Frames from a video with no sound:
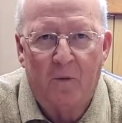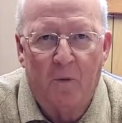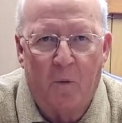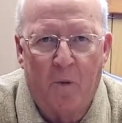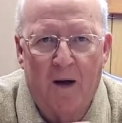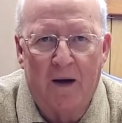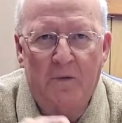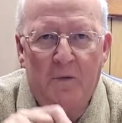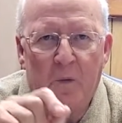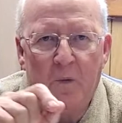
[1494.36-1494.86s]

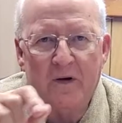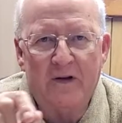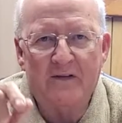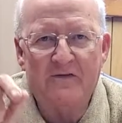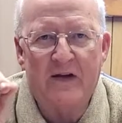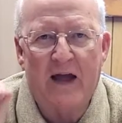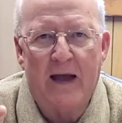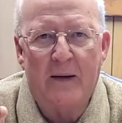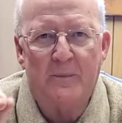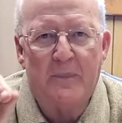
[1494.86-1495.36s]
What would have
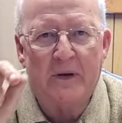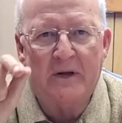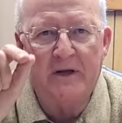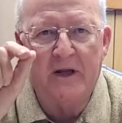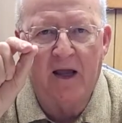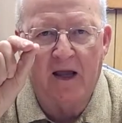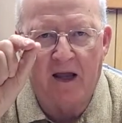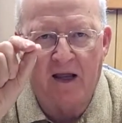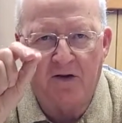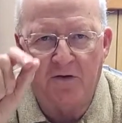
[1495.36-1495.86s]
happened
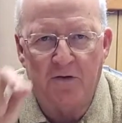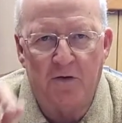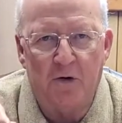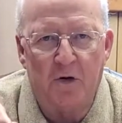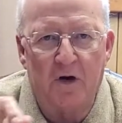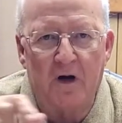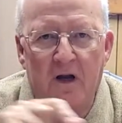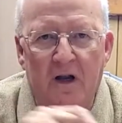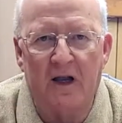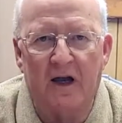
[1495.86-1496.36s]
in
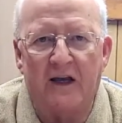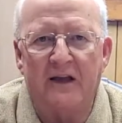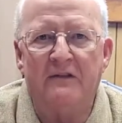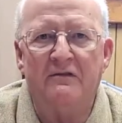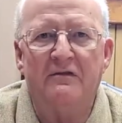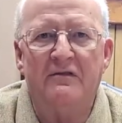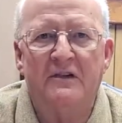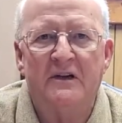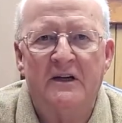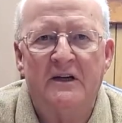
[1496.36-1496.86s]
your life
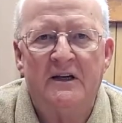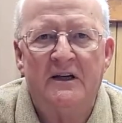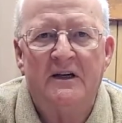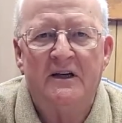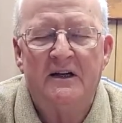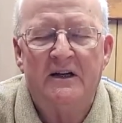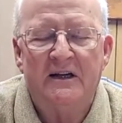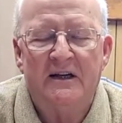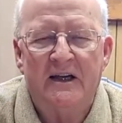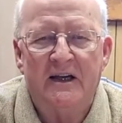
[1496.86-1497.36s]

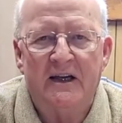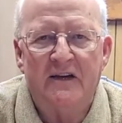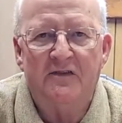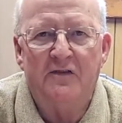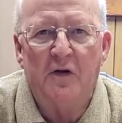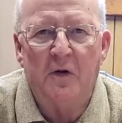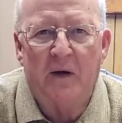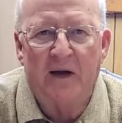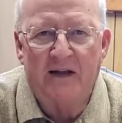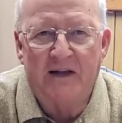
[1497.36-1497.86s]
if
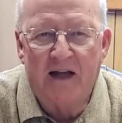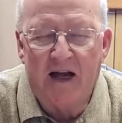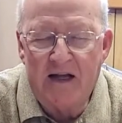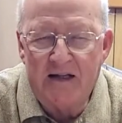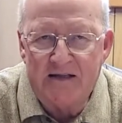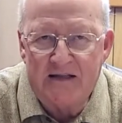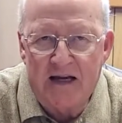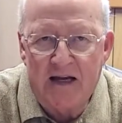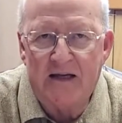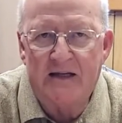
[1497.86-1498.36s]
you had
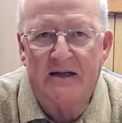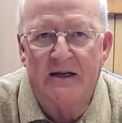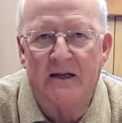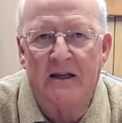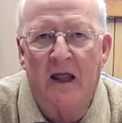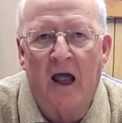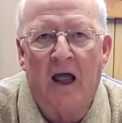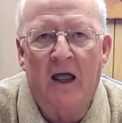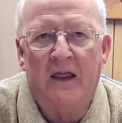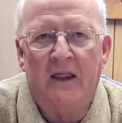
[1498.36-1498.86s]
not taken
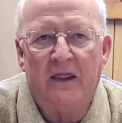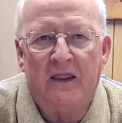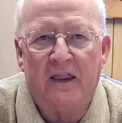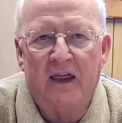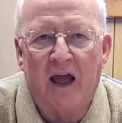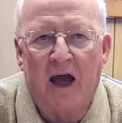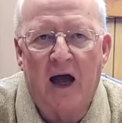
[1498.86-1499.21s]
the